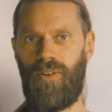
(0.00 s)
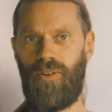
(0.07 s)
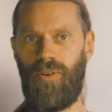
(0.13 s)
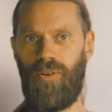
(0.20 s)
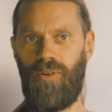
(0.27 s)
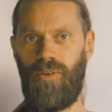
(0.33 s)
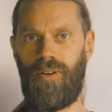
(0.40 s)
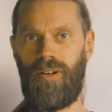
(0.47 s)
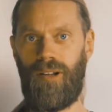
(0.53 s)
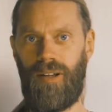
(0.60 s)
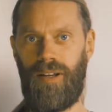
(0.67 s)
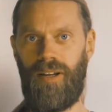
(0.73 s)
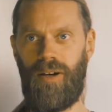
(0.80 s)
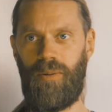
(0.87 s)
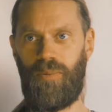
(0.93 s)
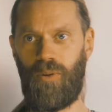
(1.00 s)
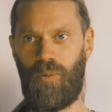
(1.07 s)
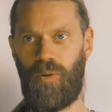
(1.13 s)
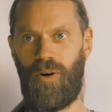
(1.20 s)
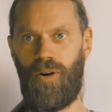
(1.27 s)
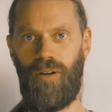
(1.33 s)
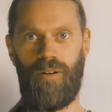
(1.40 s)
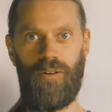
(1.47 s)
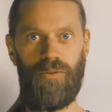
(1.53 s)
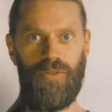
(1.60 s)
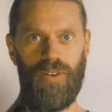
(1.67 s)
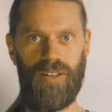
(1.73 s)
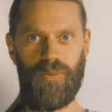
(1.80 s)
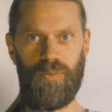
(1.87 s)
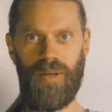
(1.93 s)
to clean up the world or
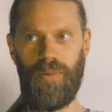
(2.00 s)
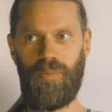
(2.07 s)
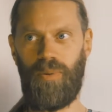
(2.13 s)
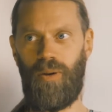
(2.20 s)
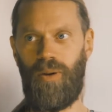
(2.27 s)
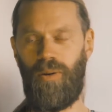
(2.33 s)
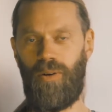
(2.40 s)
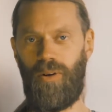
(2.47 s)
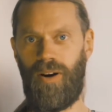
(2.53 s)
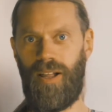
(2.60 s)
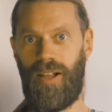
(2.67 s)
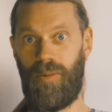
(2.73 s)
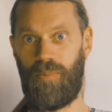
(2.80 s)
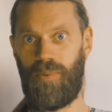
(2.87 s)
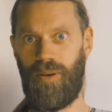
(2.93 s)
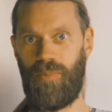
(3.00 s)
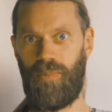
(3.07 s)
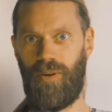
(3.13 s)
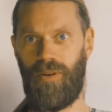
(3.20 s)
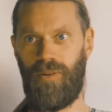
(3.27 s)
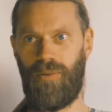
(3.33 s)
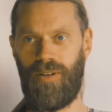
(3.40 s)
fix people or help people,